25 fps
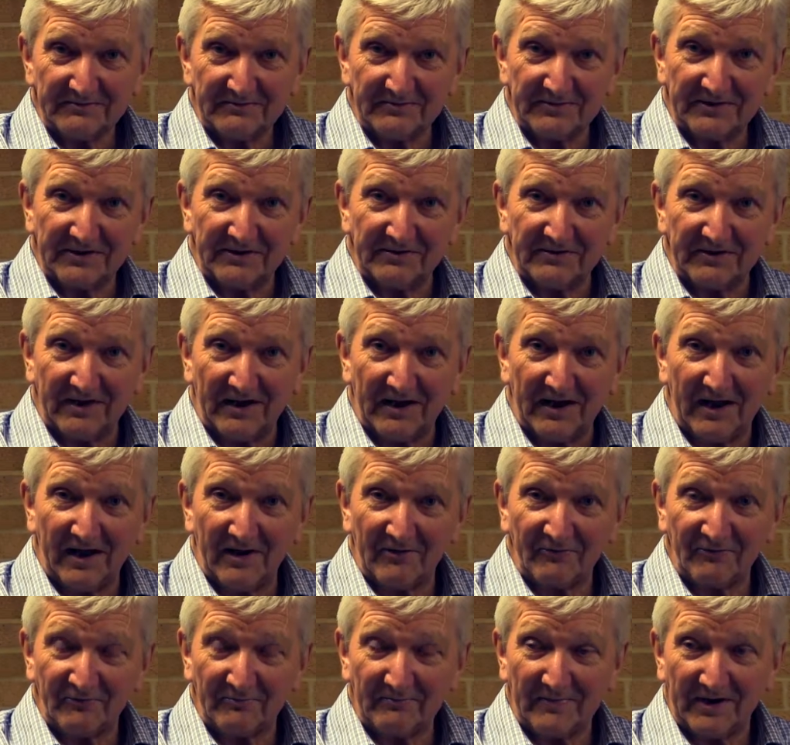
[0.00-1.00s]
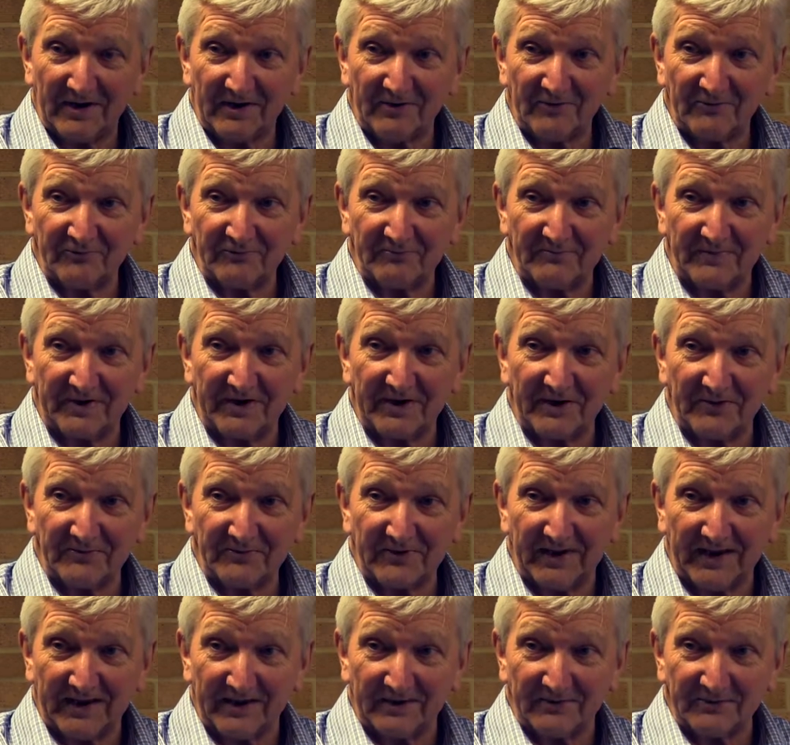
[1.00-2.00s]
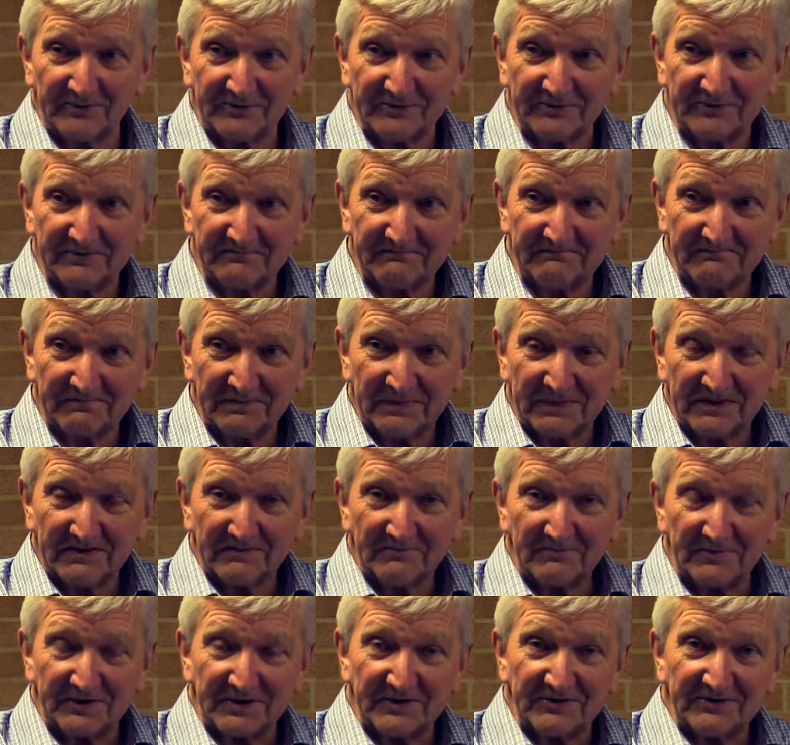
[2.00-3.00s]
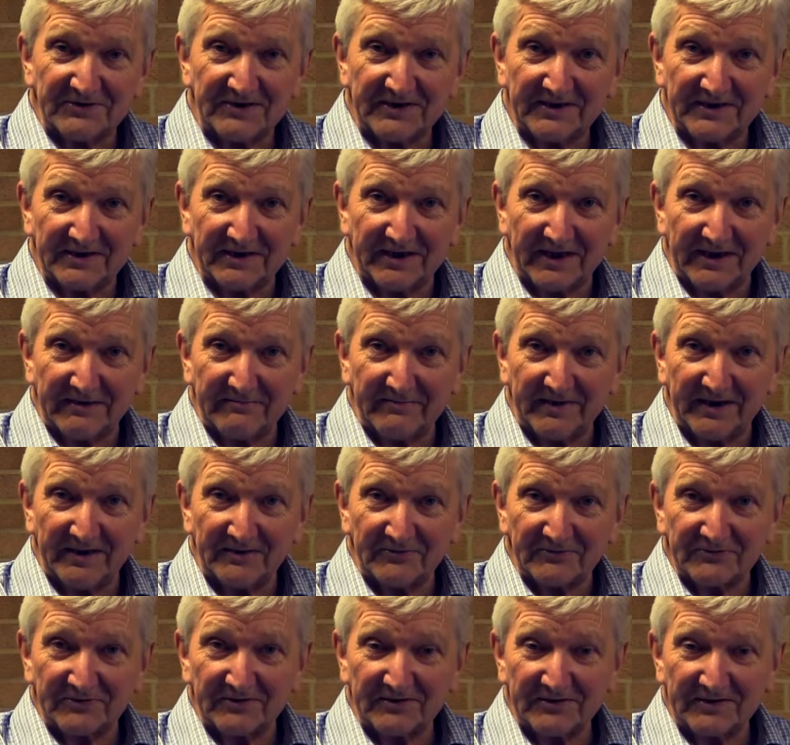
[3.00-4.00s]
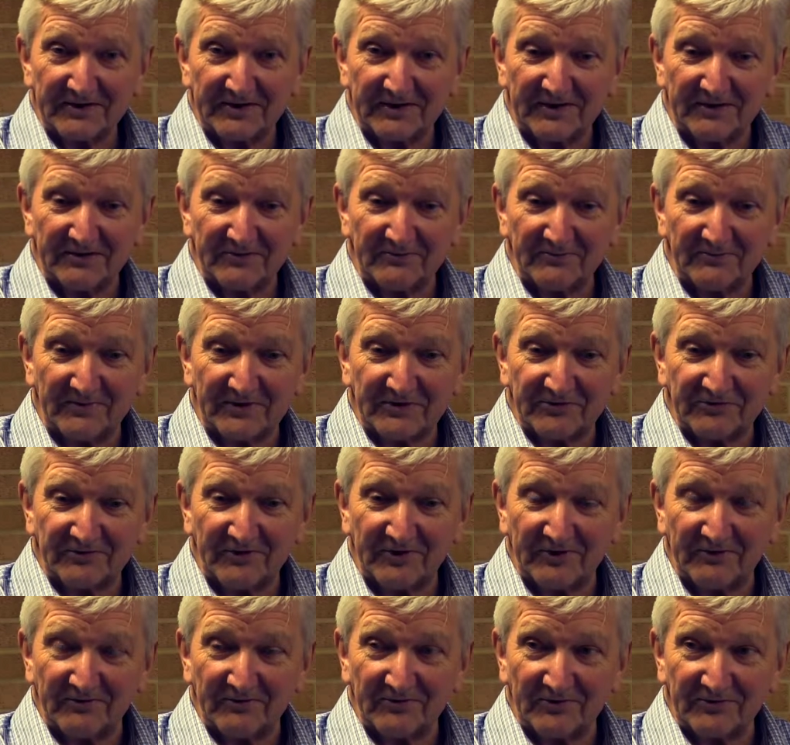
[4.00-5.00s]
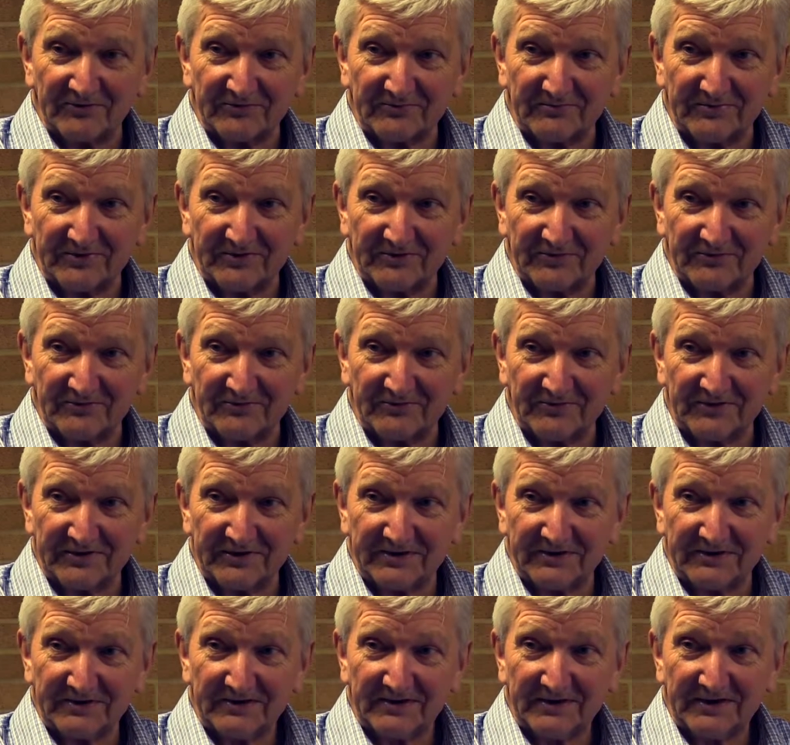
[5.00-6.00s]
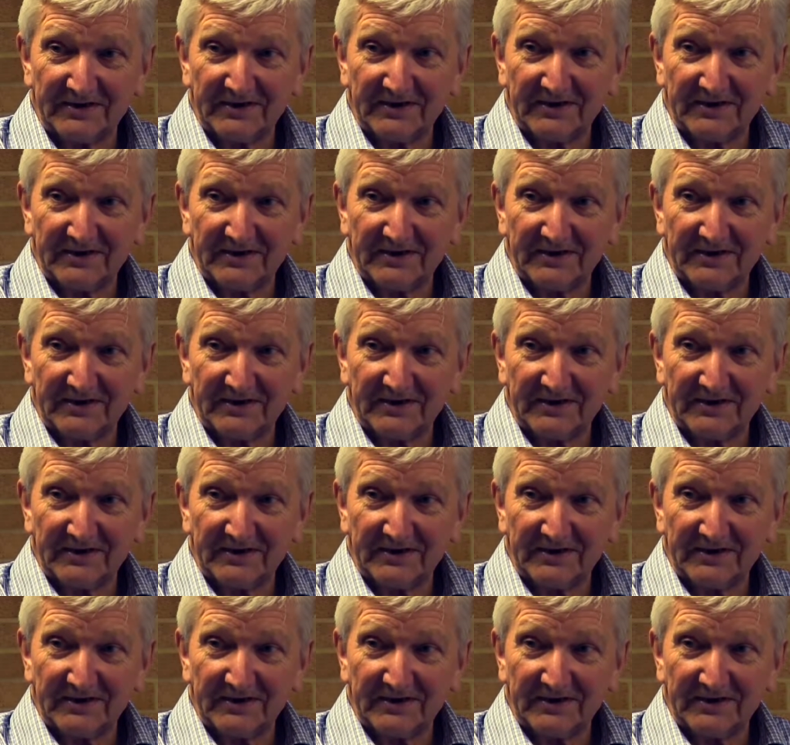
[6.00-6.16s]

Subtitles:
within half a mile from my own house when a deer came out and went straight across the windscreen.